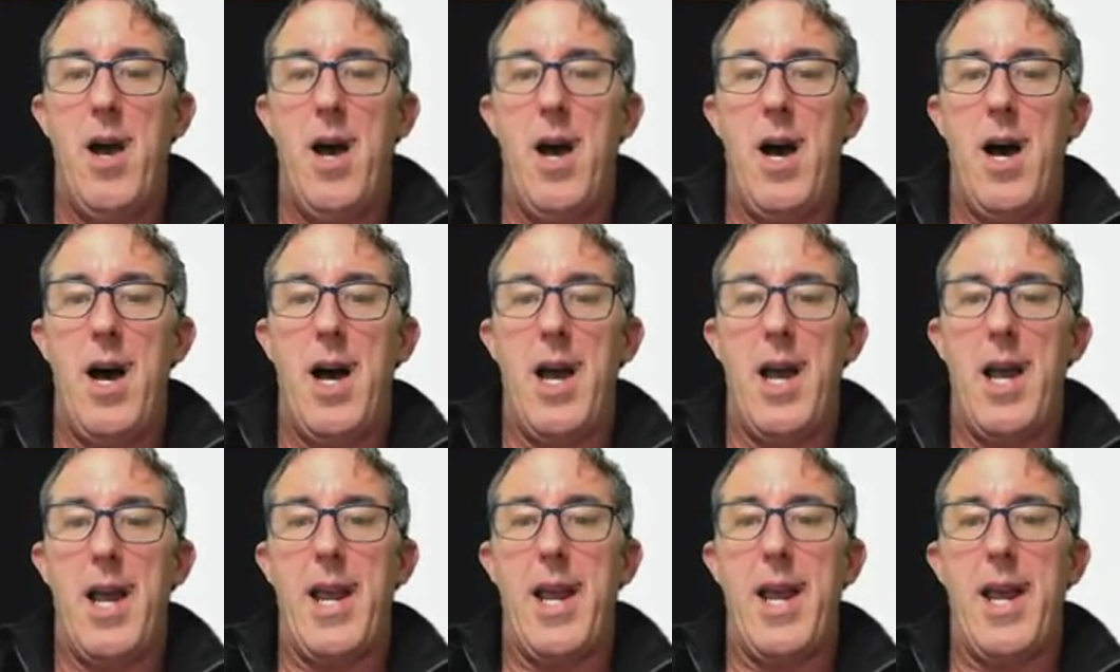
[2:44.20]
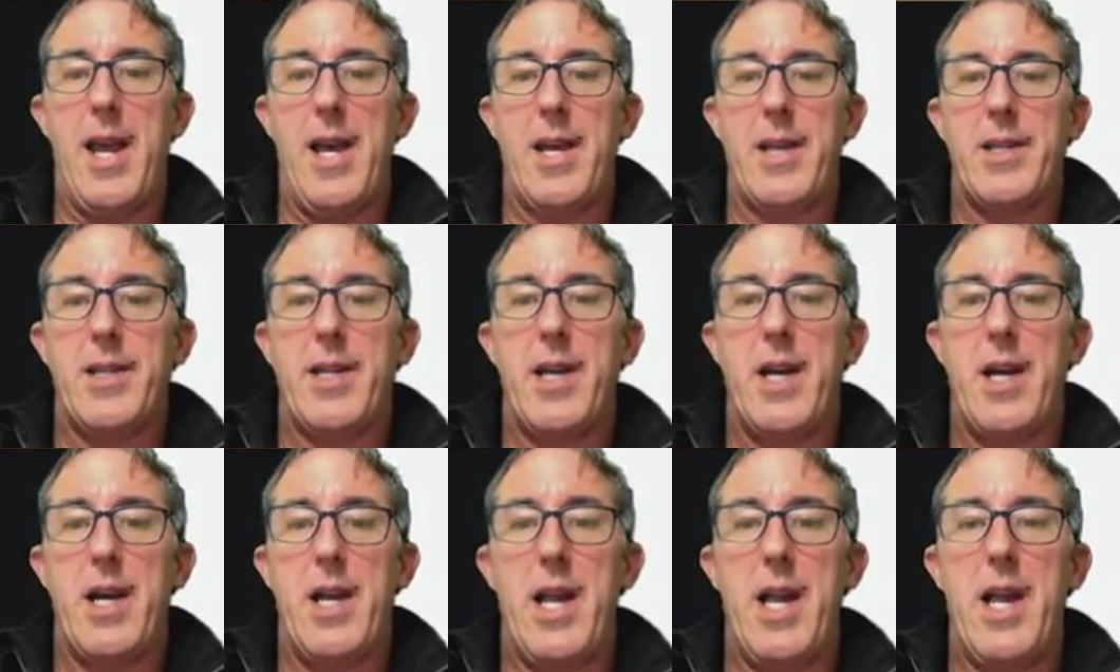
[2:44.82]
uh, and
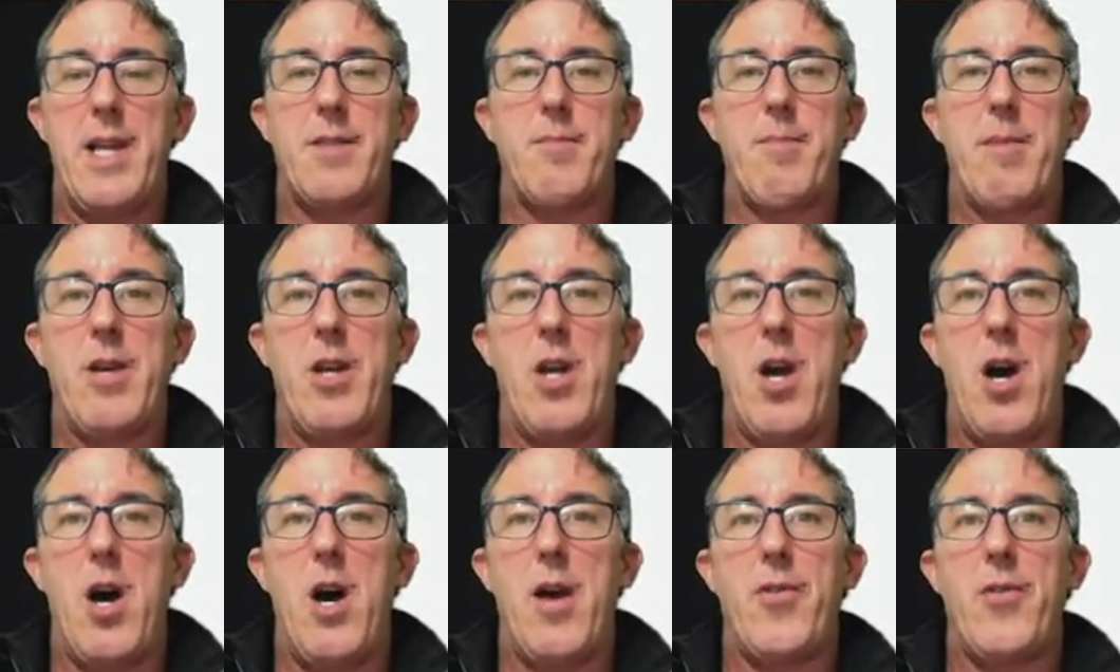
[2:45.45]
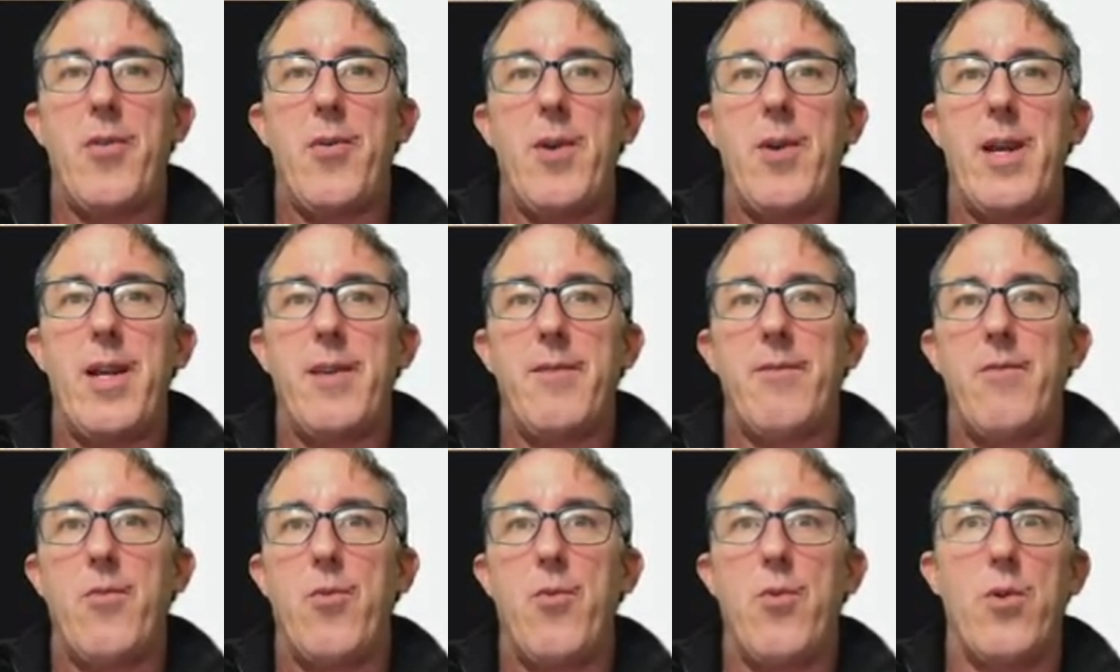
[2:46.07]
uh, has been
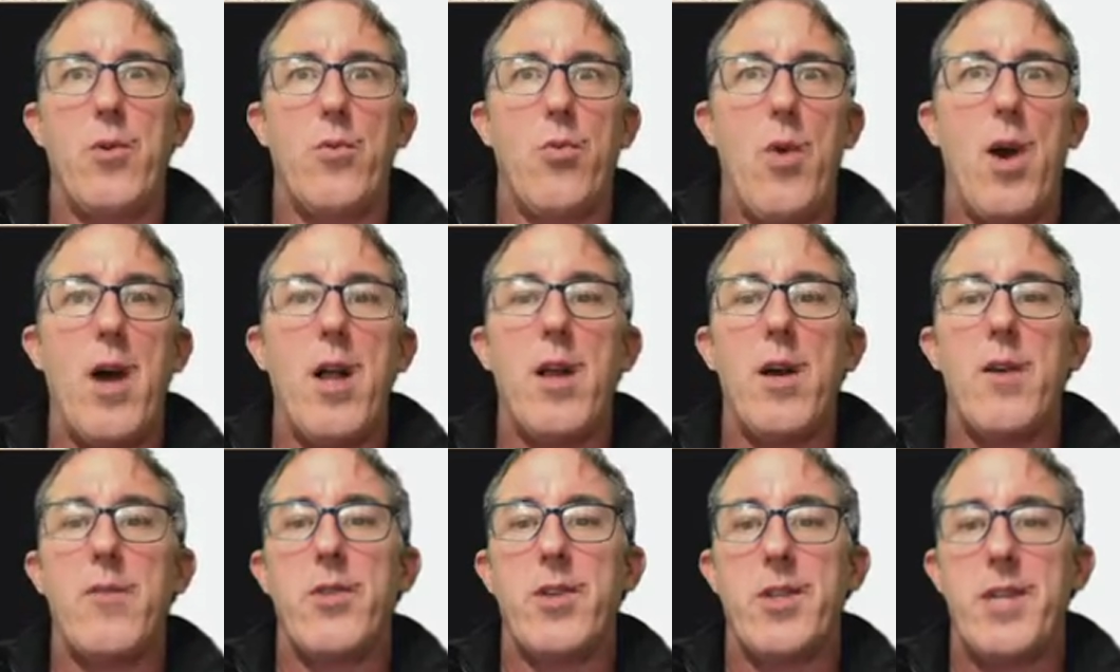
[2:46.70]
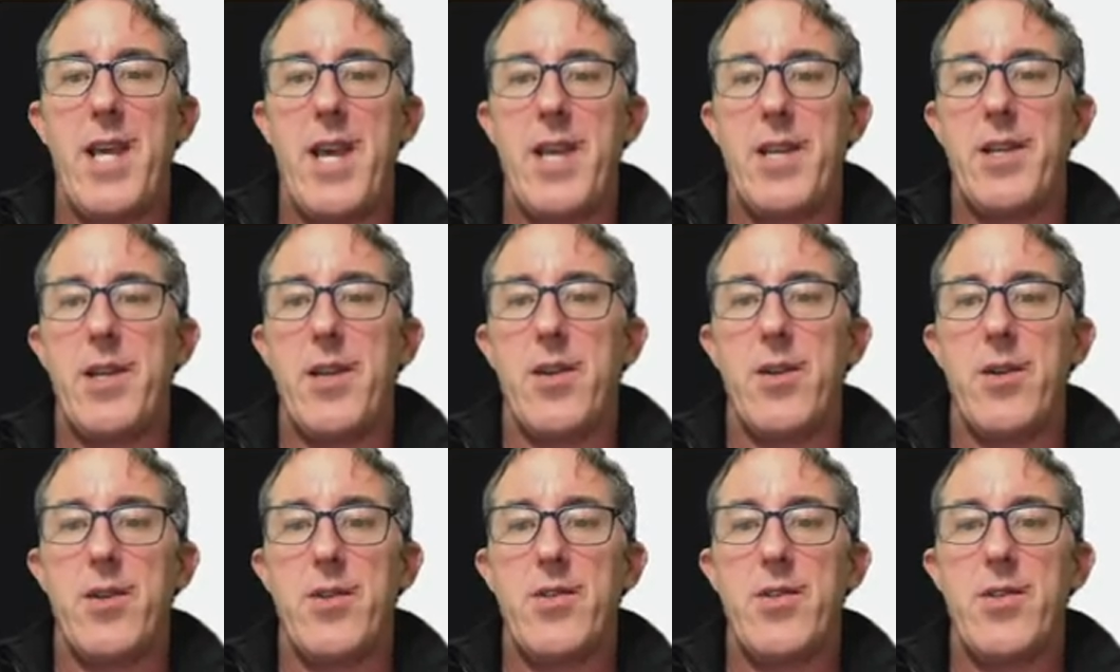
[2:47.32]
authoring for well over 10
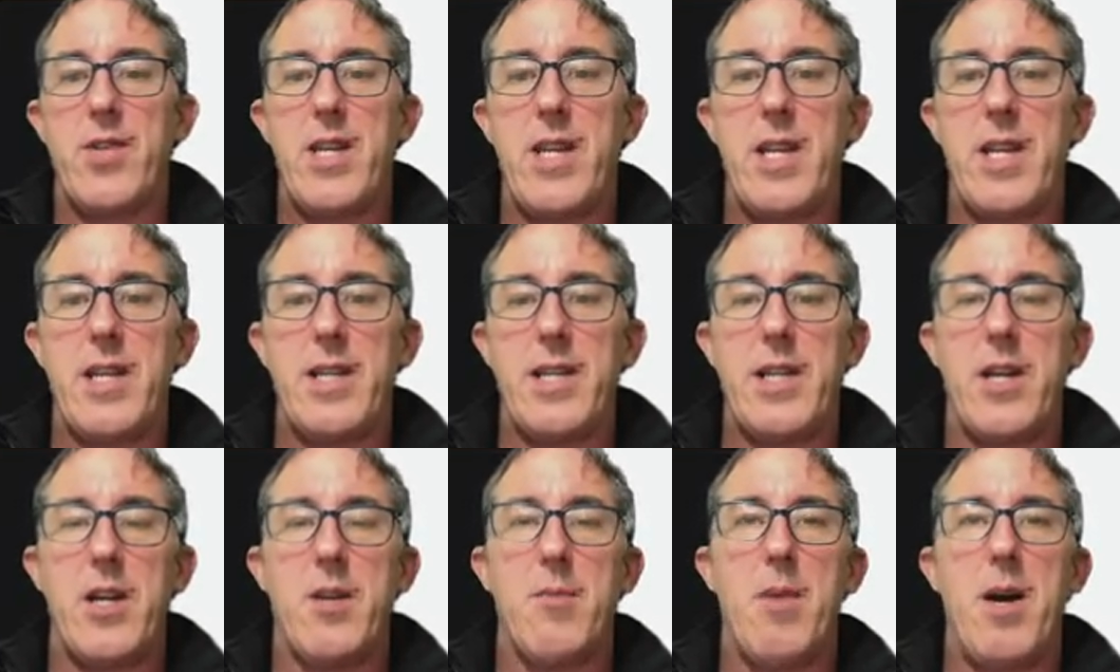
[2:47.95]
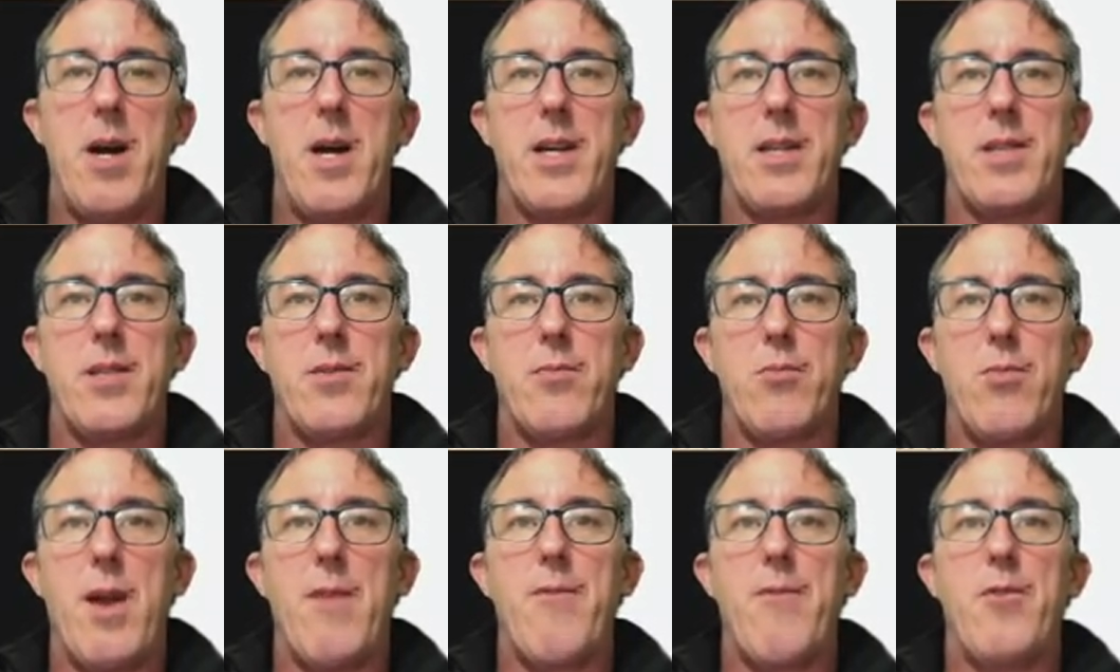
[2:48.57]
years the
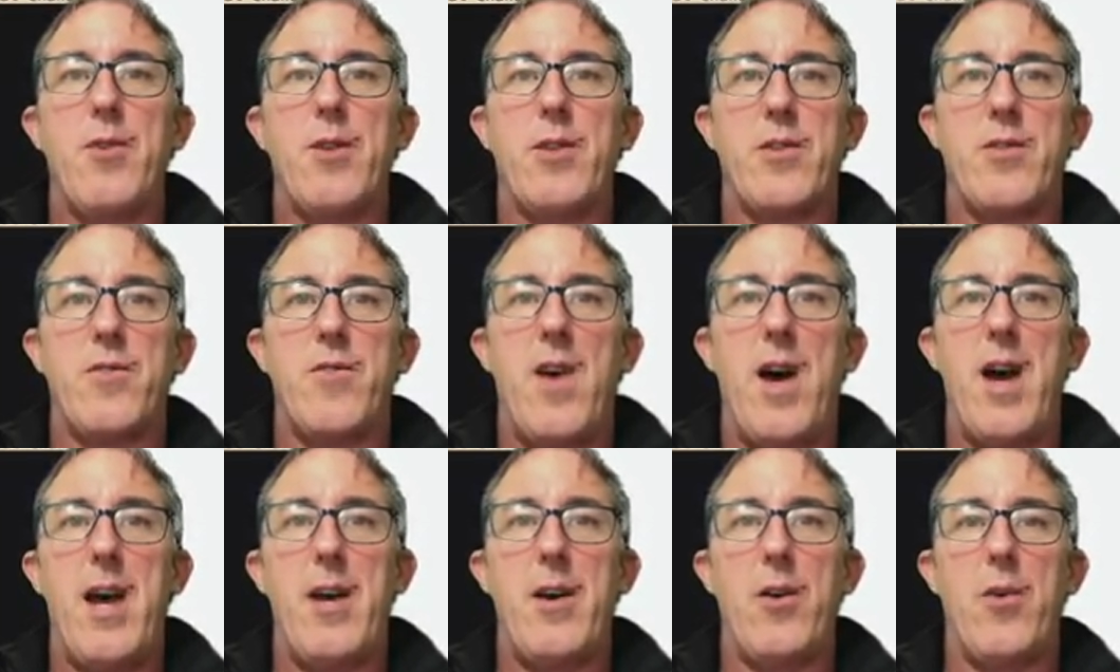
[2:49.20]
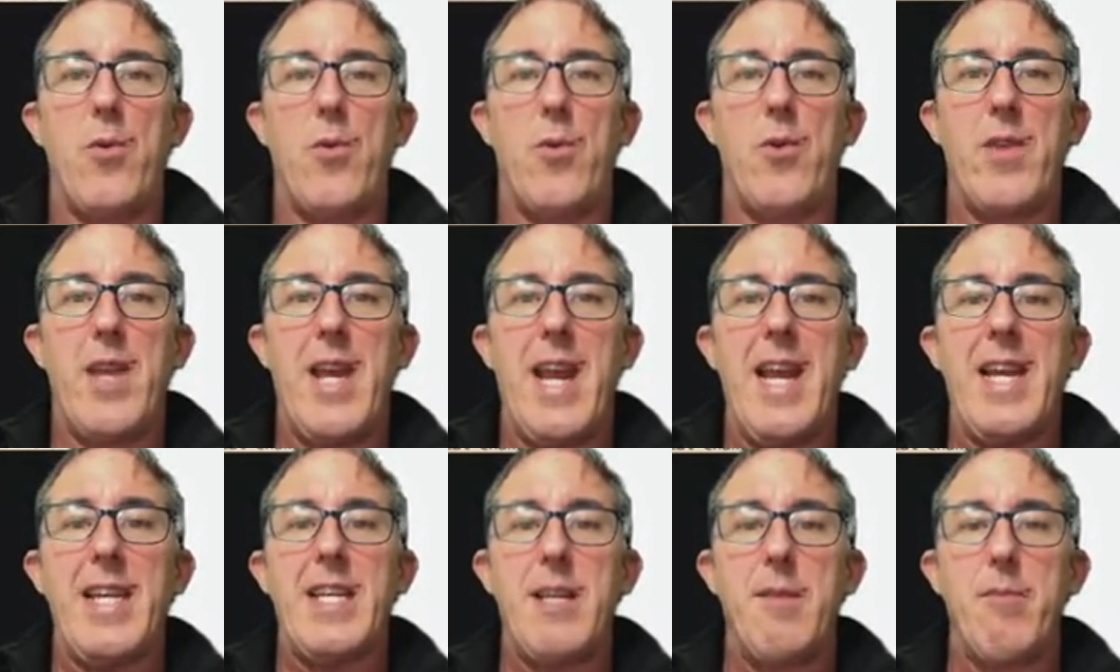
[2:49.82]
Tinderbox reference file or the
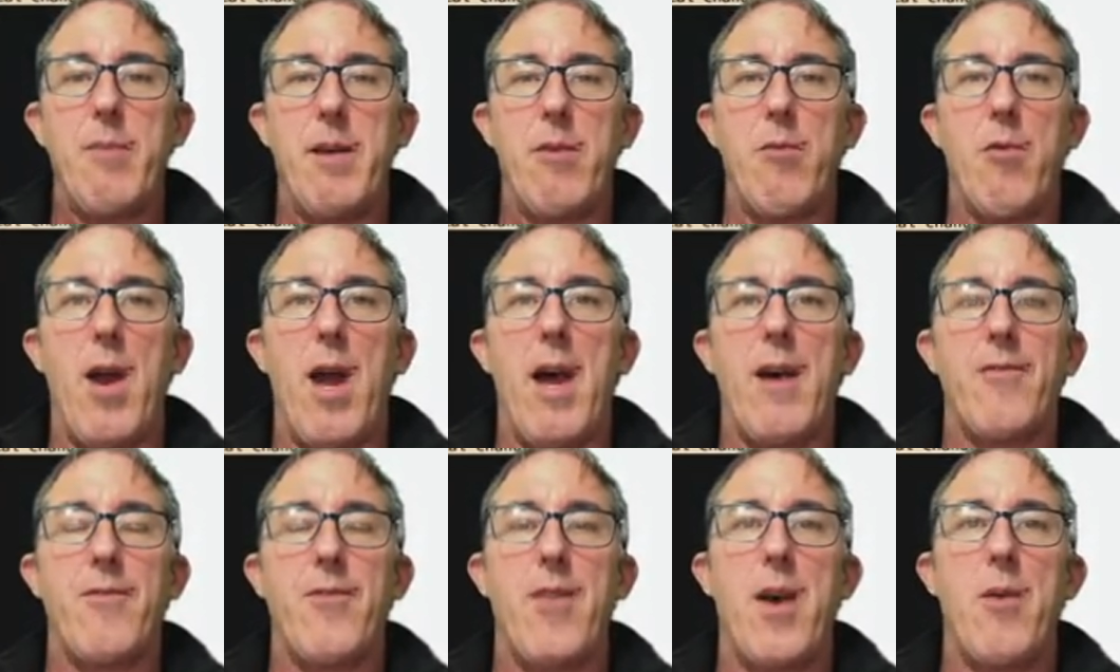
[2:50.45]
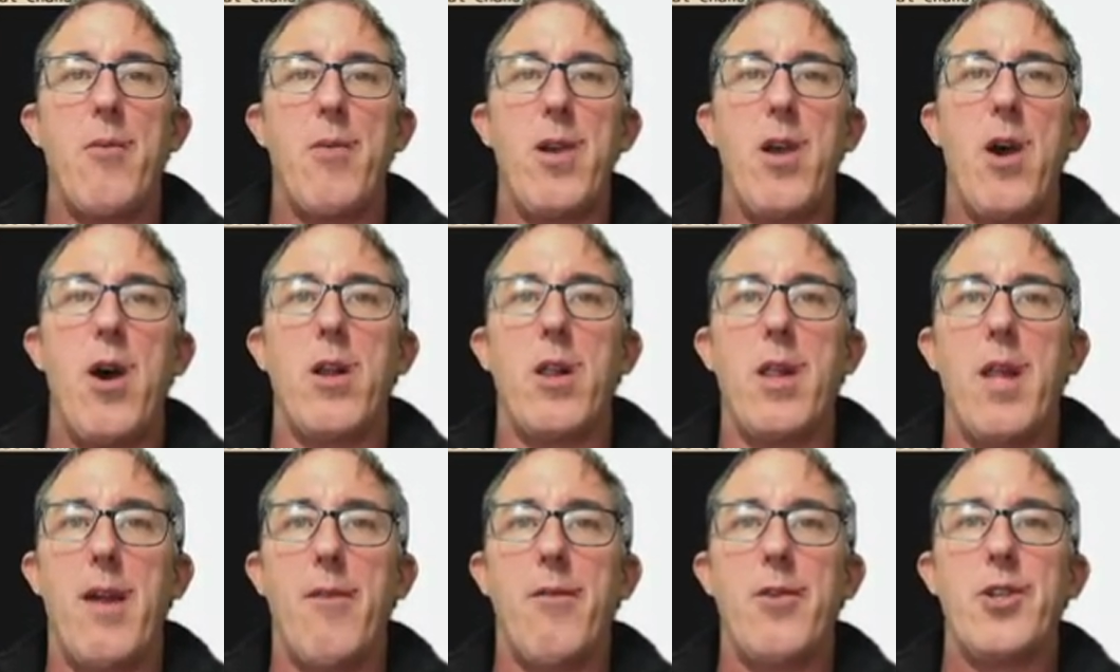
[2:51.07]
aTbRef that we
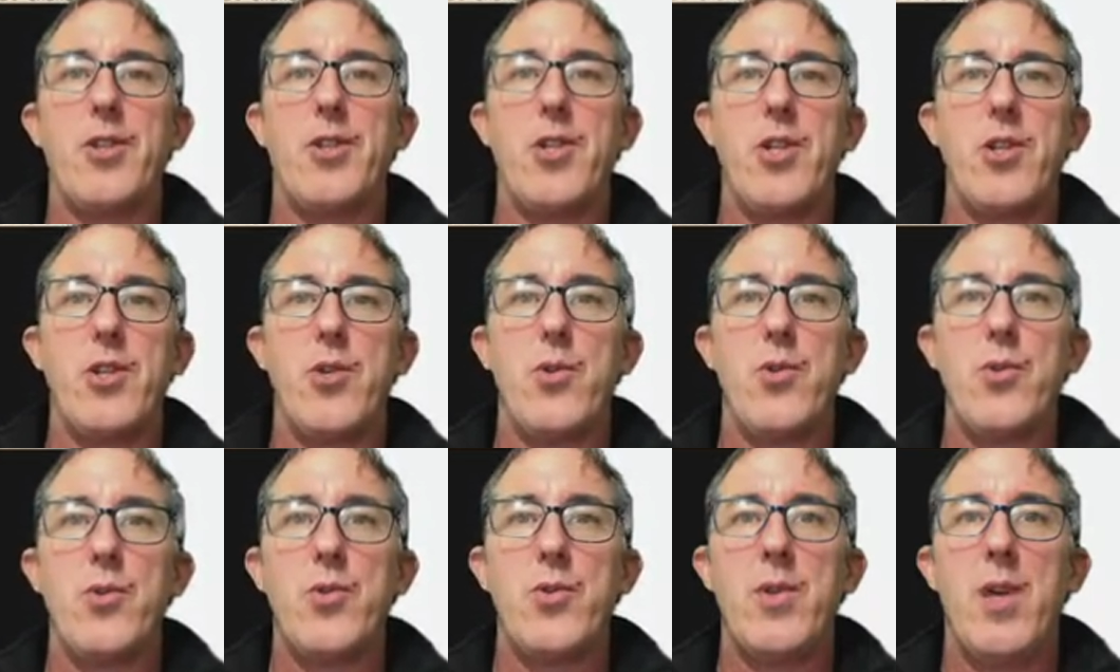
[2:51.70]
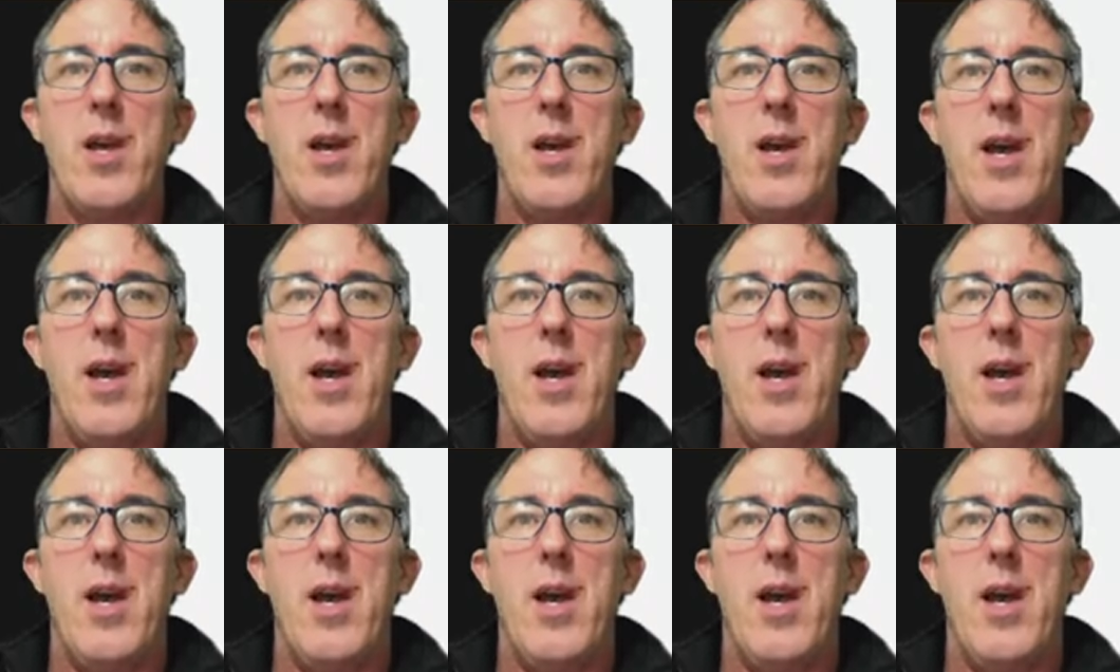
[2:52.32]
all leverage and use